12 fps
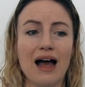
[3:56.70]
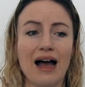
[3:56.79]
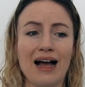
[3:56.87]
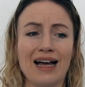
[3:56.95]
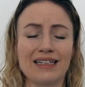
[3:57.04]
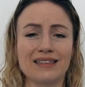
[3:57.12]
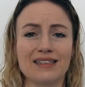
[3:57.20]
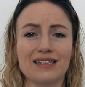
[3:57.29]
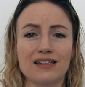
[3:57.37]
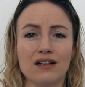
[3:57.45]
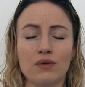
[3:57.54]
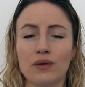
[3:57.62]
and
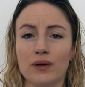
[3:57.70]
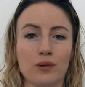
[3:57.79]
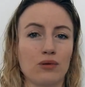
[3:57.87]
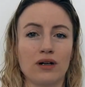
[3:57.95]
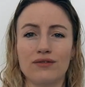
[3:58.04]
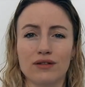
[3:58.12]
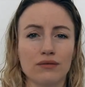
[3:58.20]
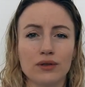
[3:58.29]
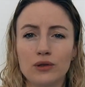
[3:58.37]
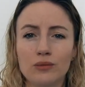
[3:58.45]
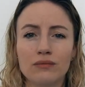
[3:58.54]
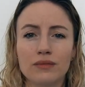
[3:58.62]
we were in a private
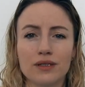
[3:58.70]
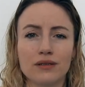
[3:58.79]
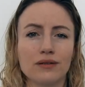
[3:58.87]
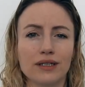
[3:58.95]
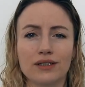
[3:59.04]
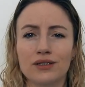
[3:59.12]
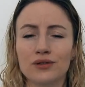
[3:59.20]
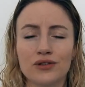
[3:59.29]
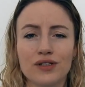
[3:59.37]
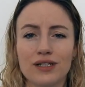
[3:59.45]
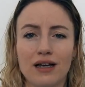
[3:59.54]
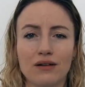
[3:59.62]
room, so I didn't
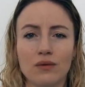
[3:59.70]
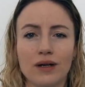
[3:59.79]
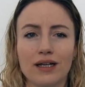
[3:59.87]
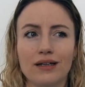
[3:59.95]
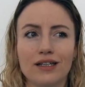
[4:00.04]
understand why,